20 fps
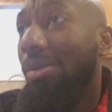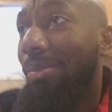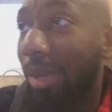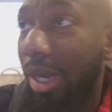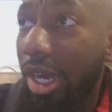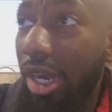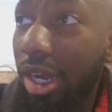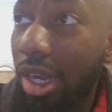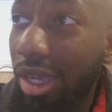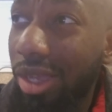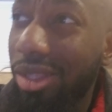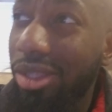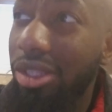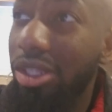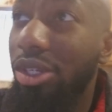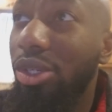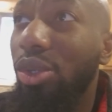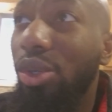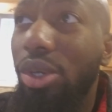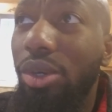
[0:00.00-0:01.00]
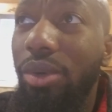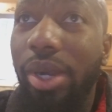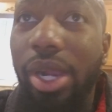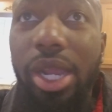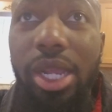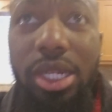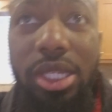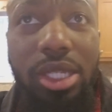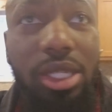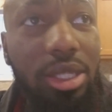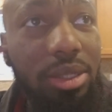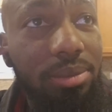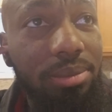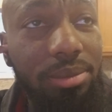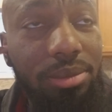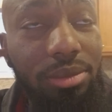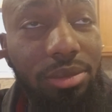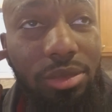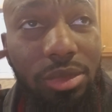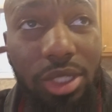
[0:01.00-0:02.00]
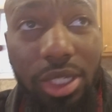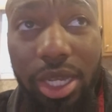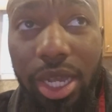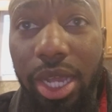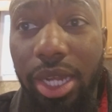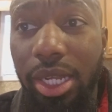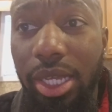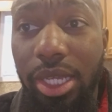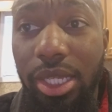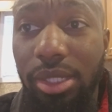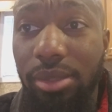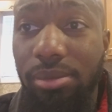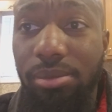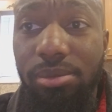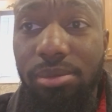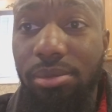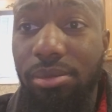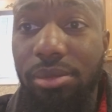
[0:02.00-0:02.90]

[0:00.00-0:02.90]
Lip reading: The notoriety, the guy that